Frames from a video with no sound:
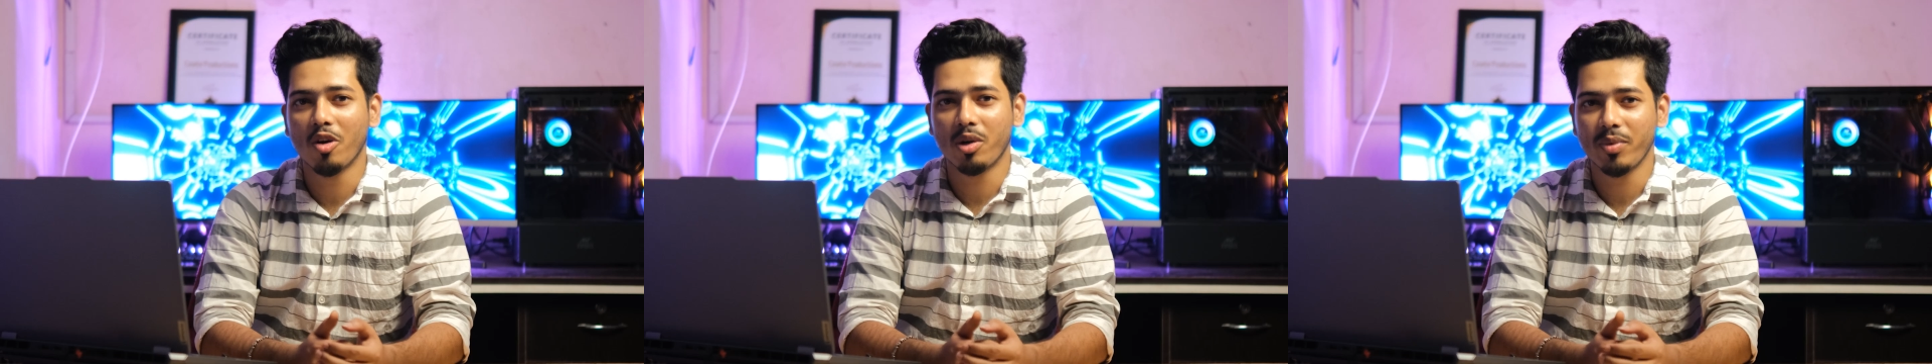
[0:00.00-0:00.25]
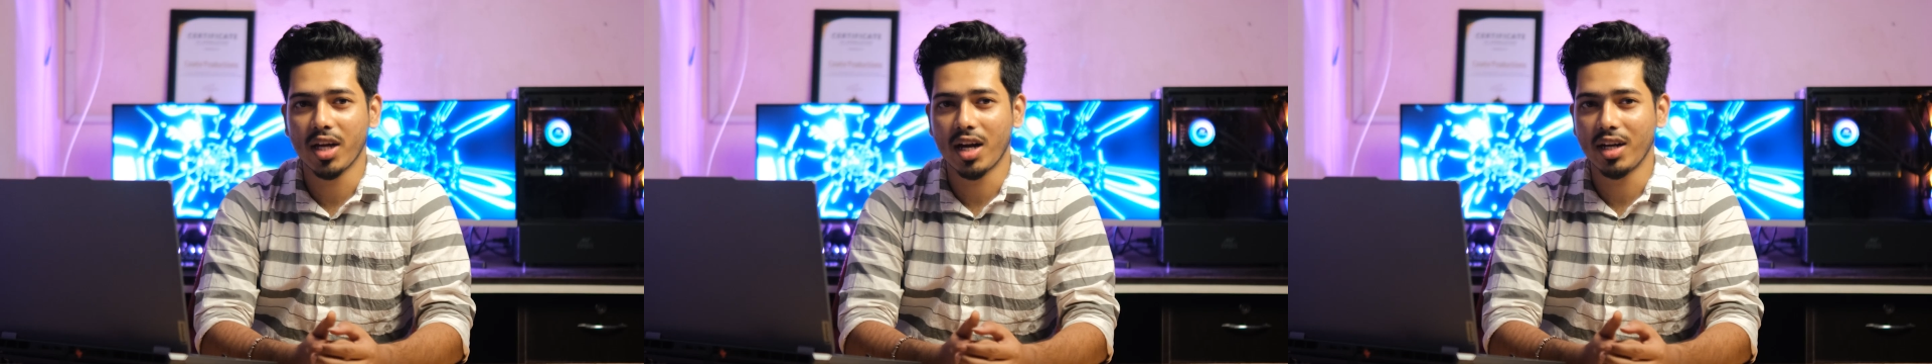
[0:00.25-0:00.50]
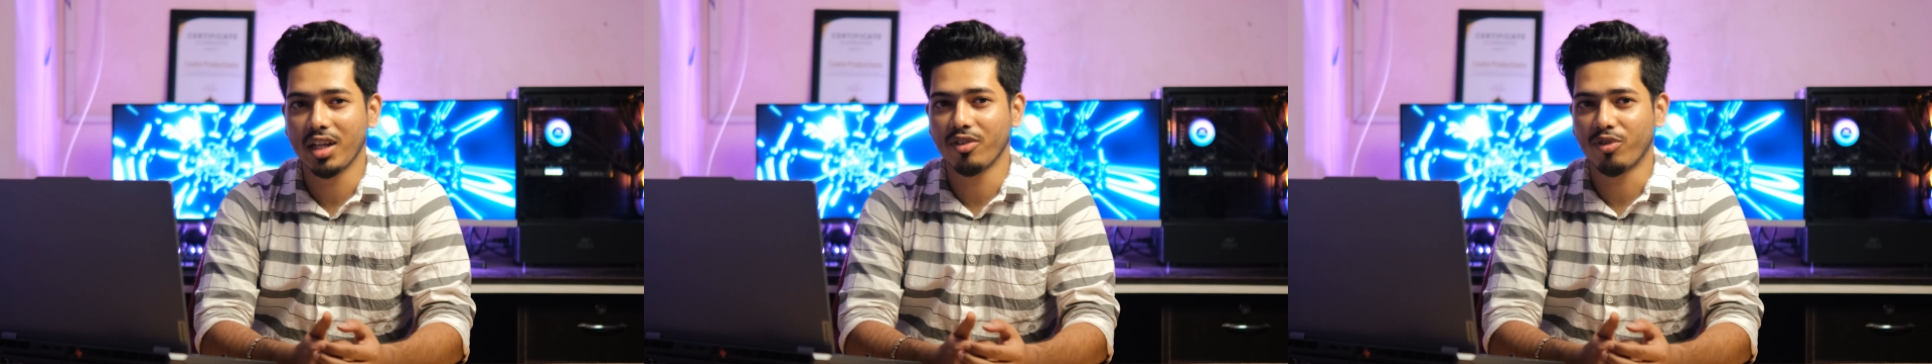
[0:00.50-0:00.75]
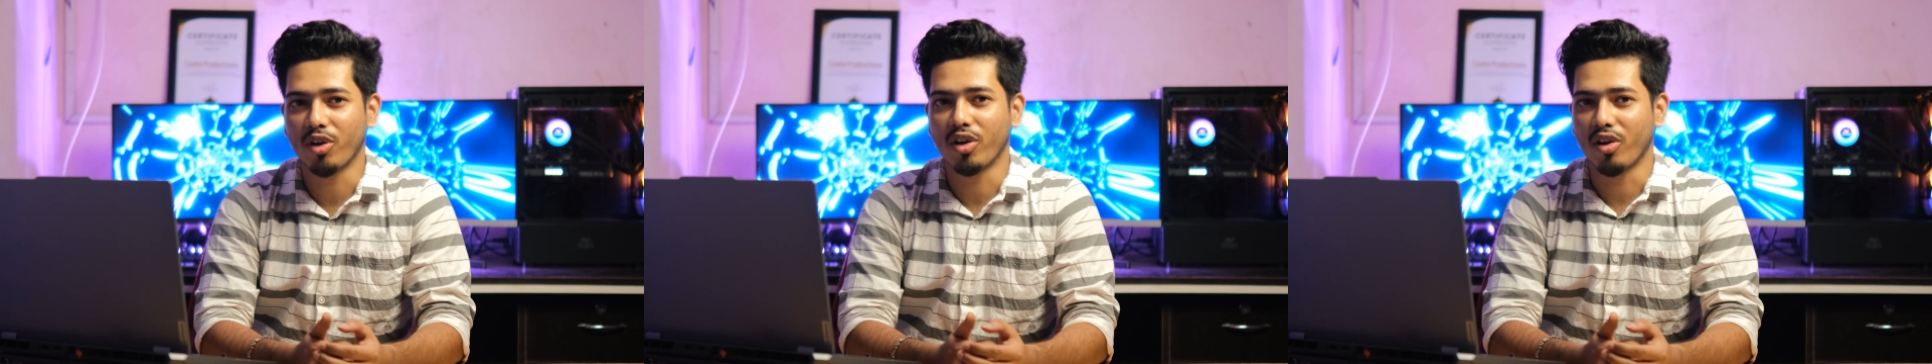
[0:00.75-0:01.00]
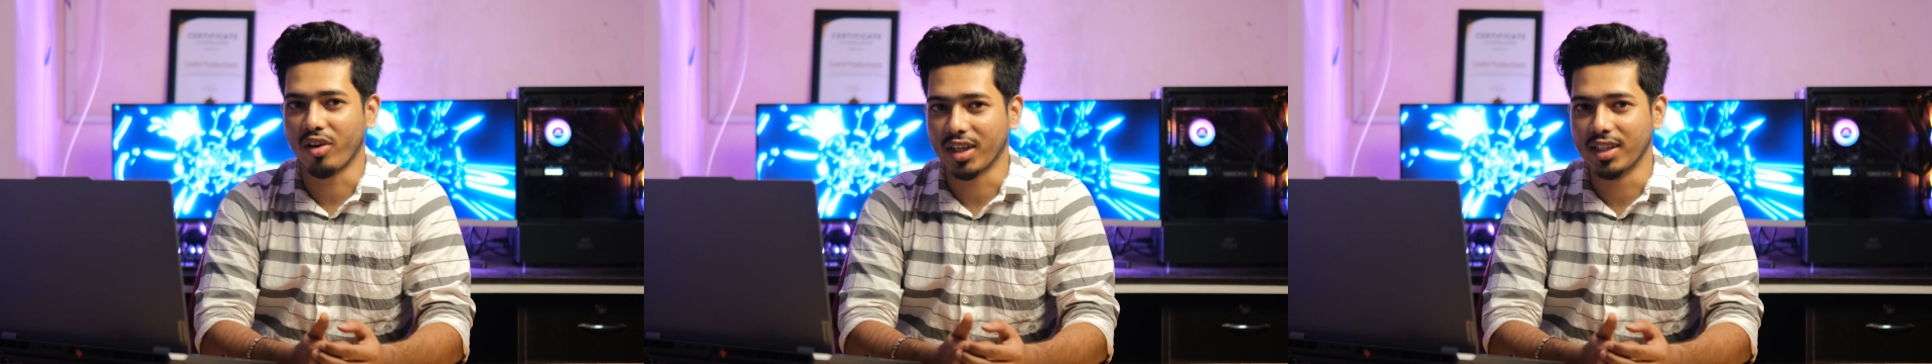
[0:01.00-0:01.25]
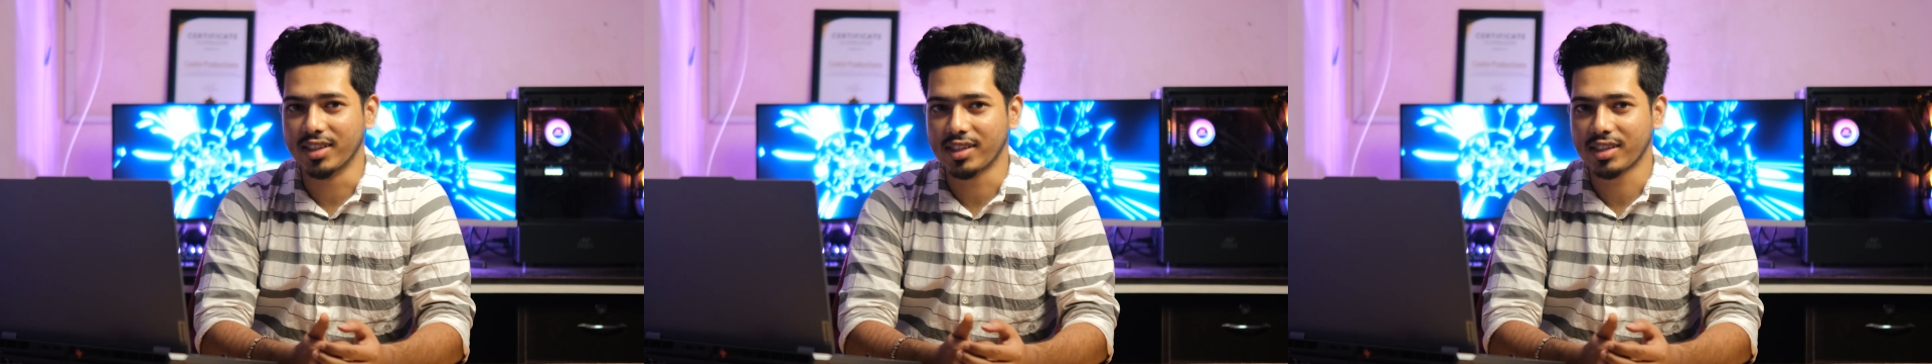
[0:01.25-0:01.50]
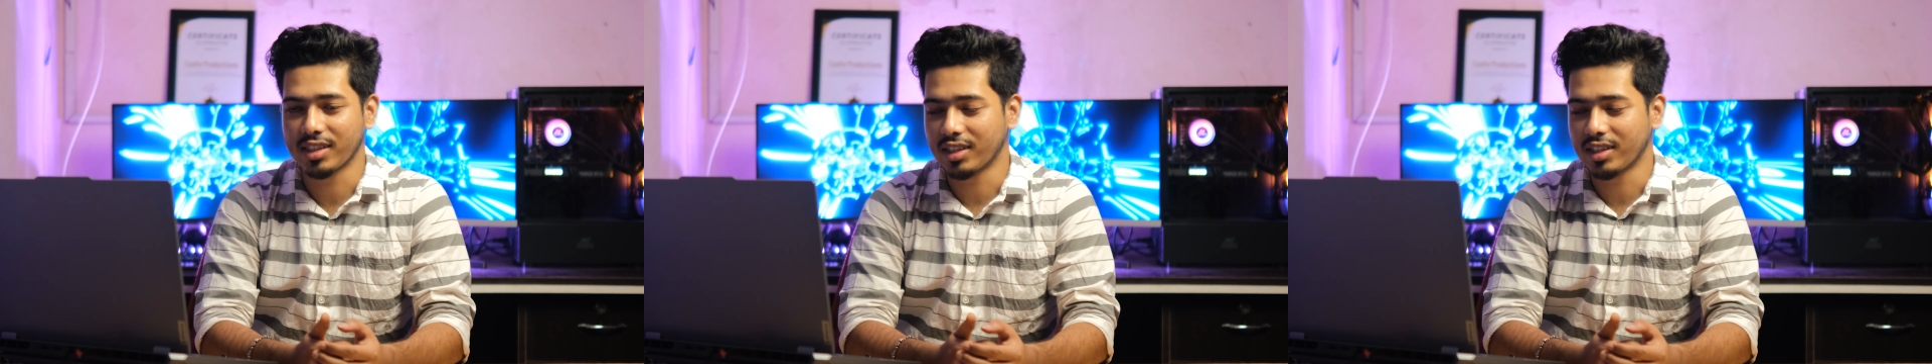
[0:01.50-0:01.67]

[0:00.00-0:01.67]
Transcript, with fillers: won't be hunting for dongles.